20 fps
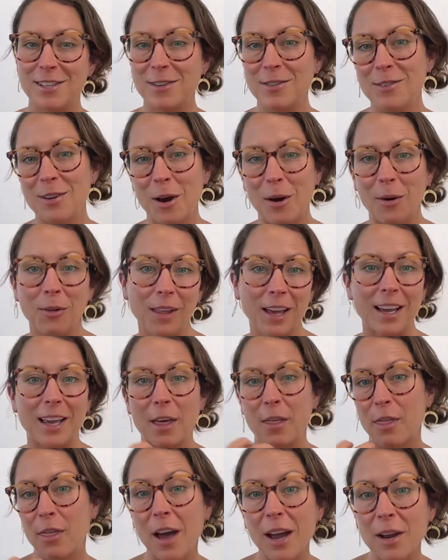you know, like
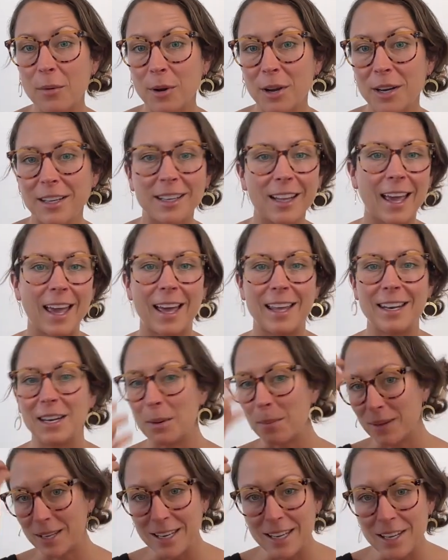a thyroid gland
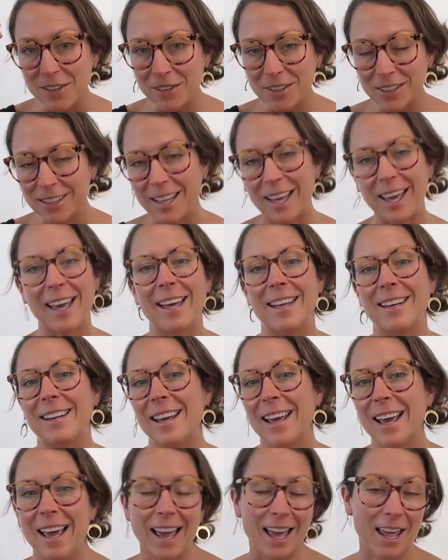and a pineal gland
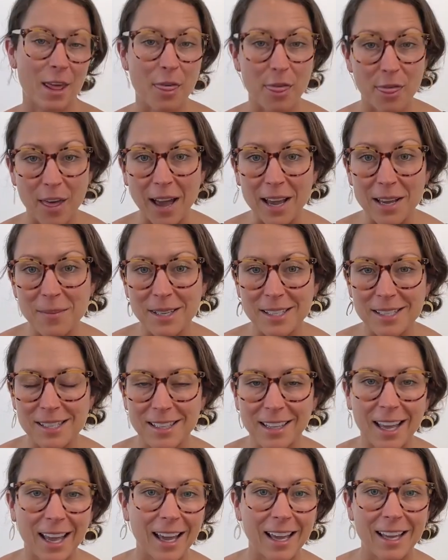and a thymus
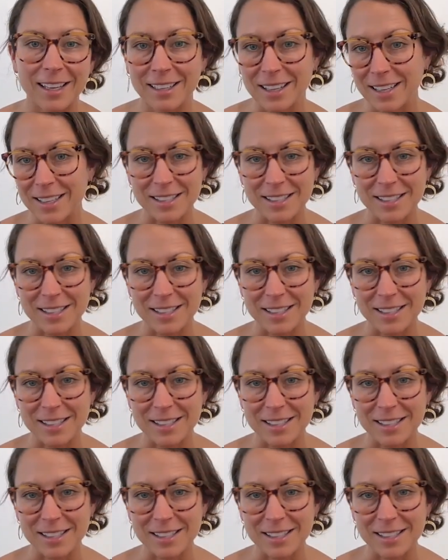gland.